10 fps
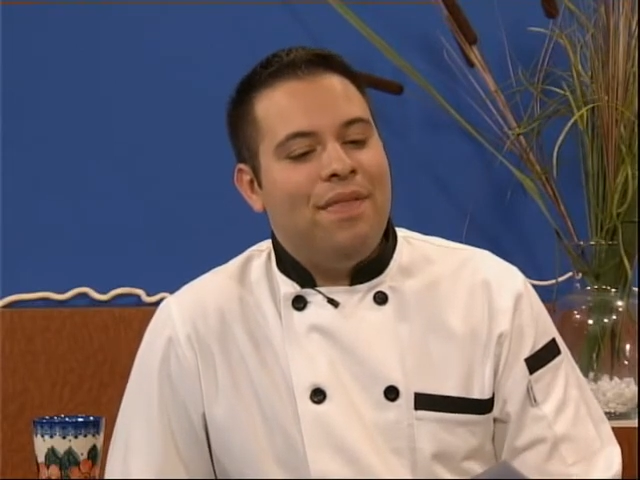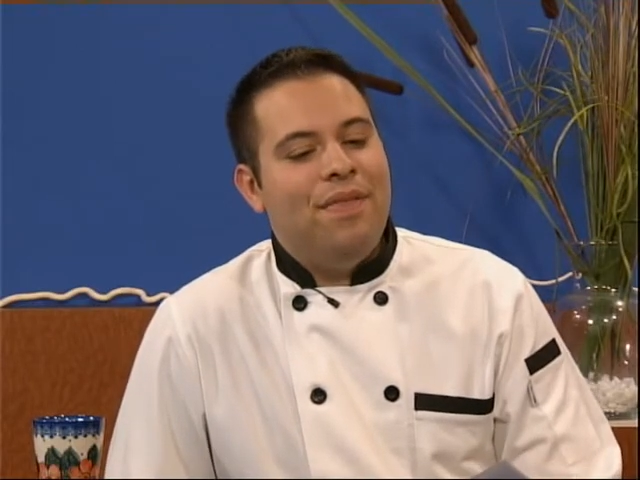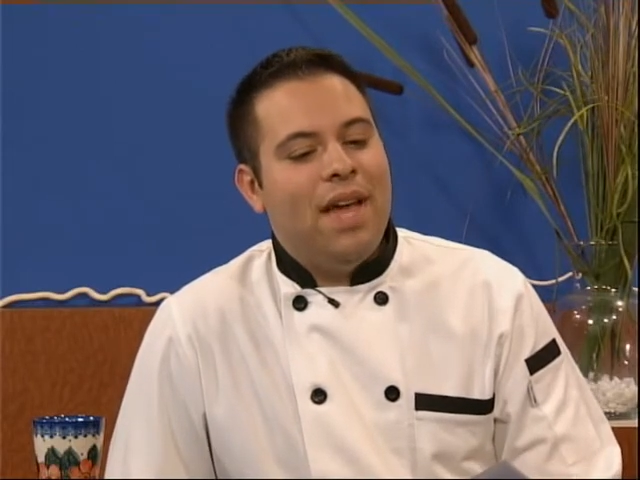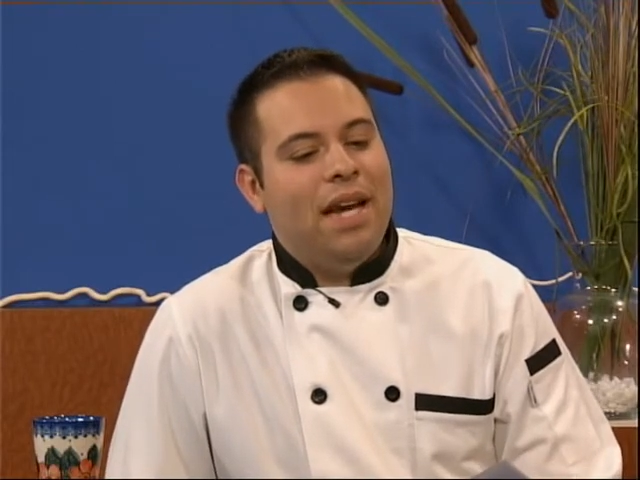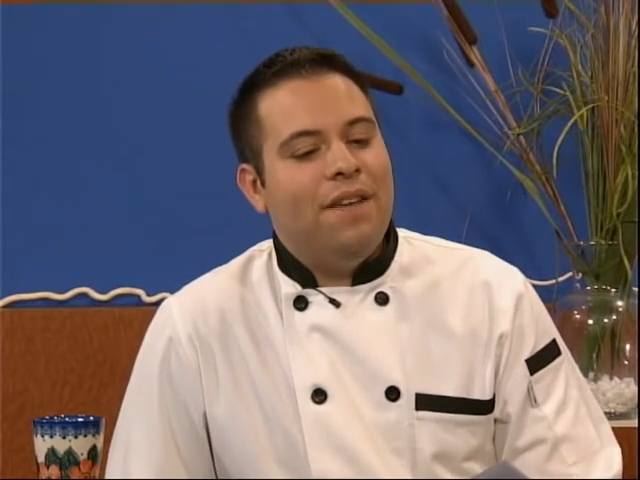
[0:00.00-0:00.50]

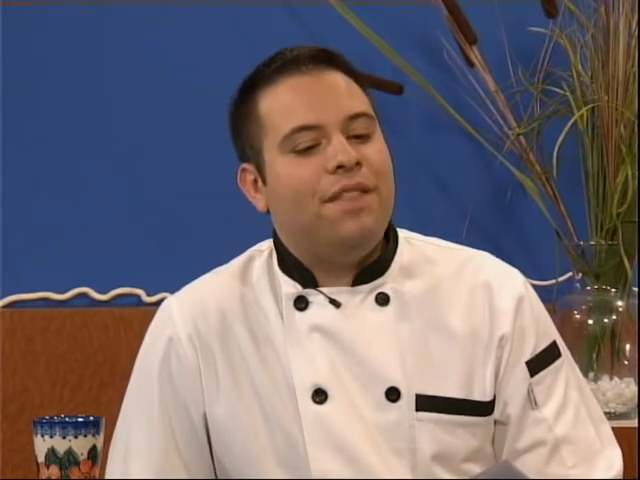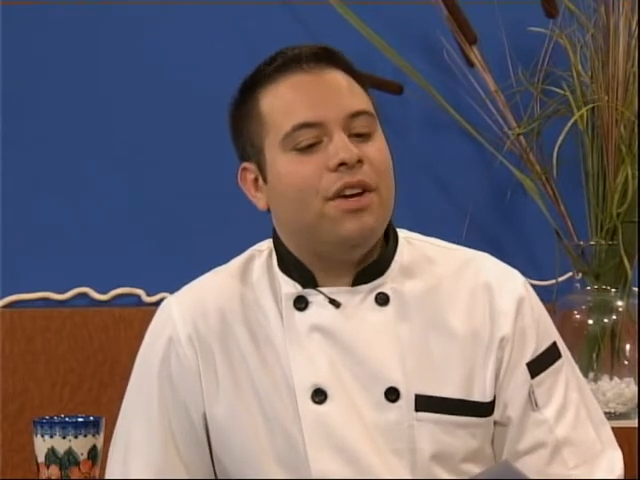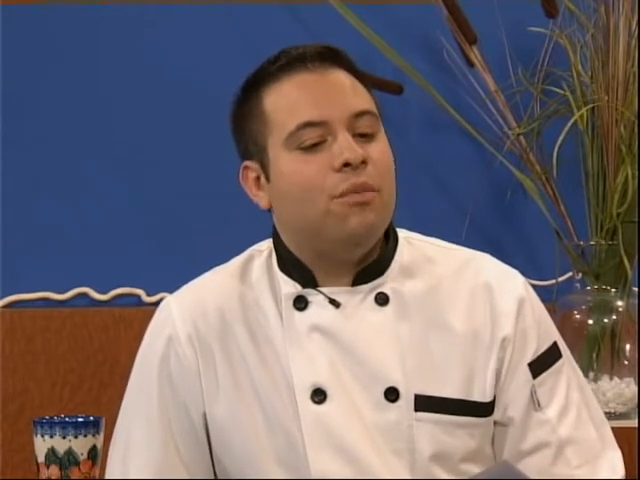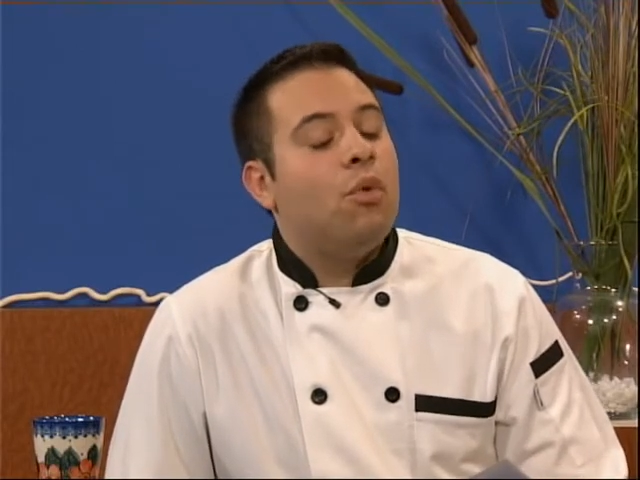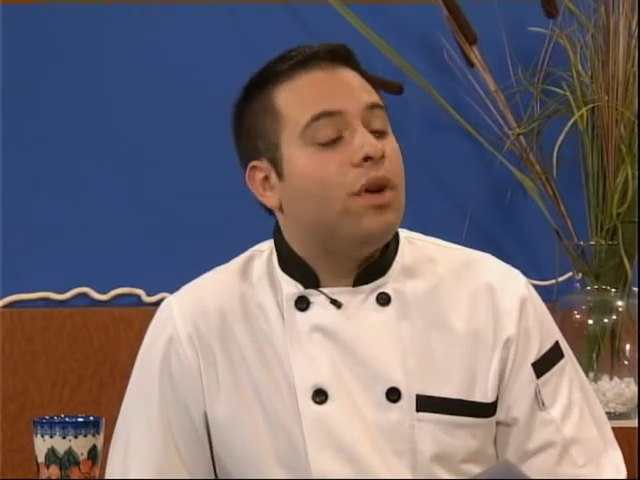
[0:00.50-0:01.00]
and then if
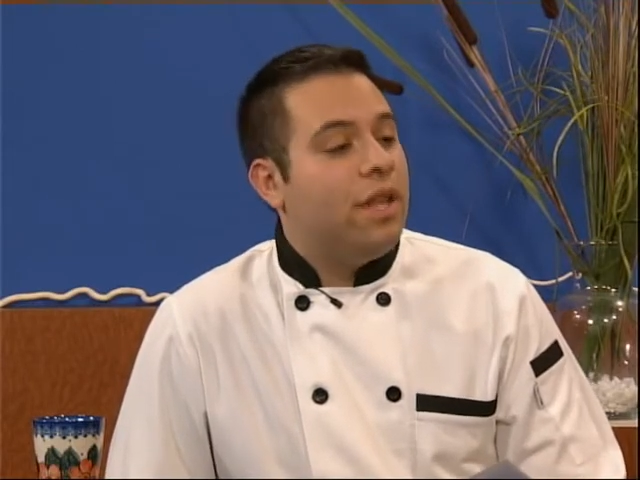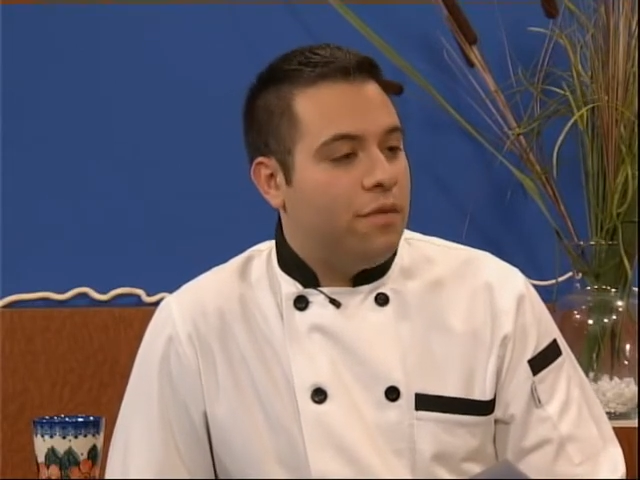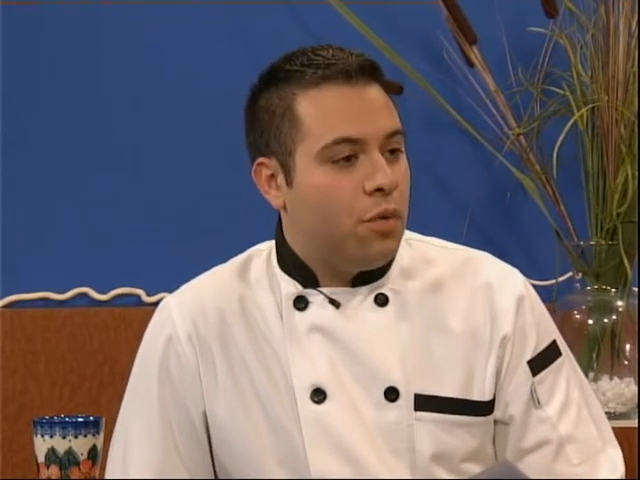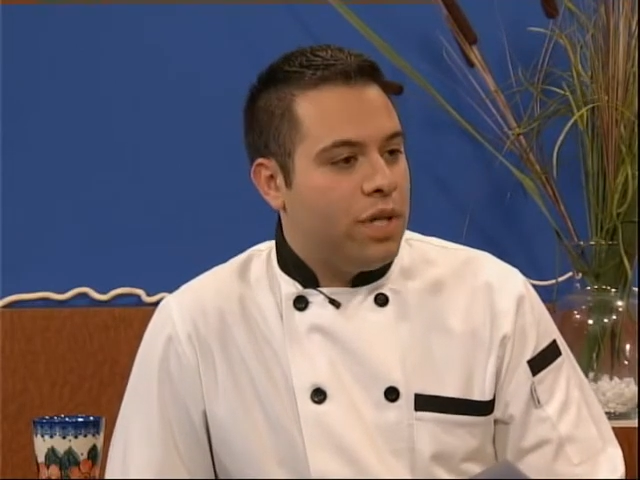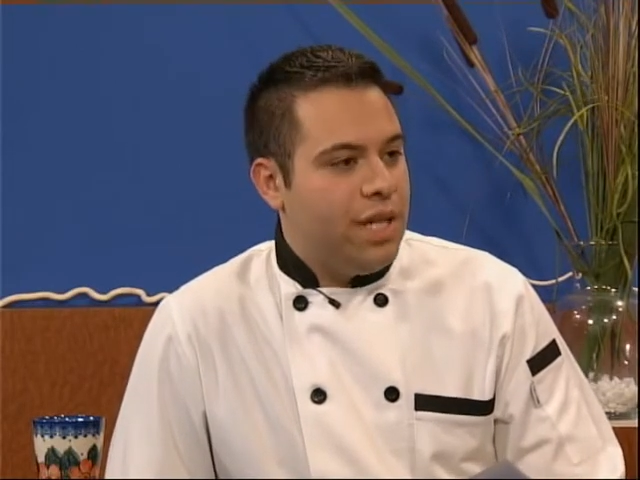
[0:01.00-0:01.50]
there are more
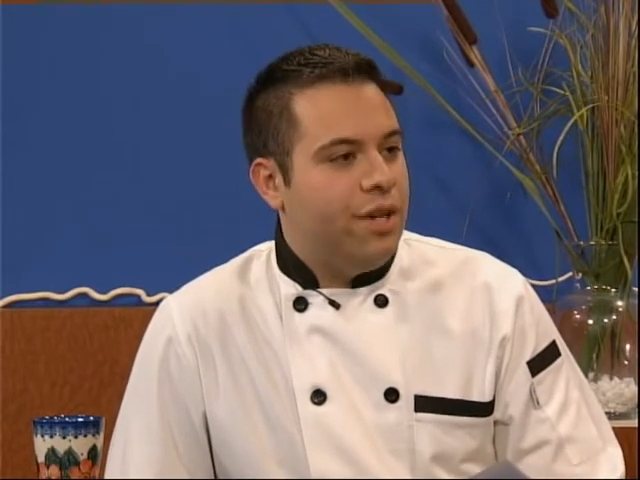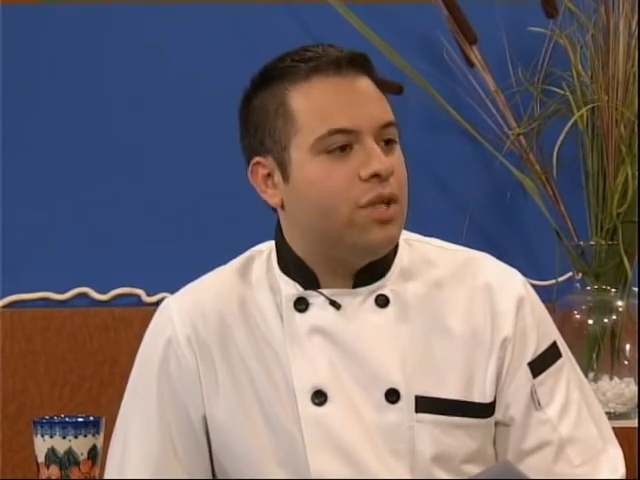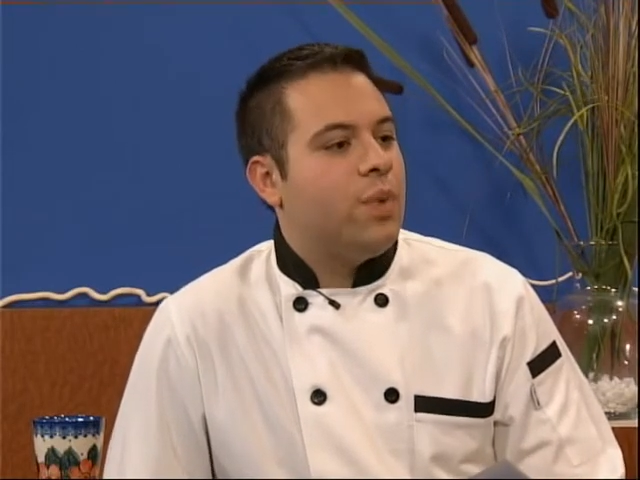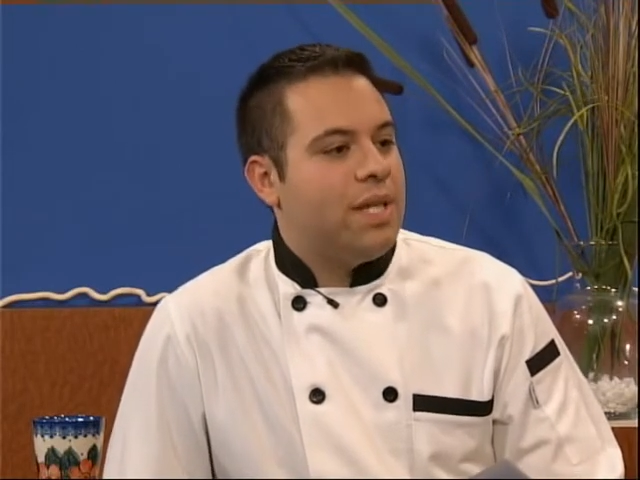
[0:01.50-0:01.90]
than four tiers,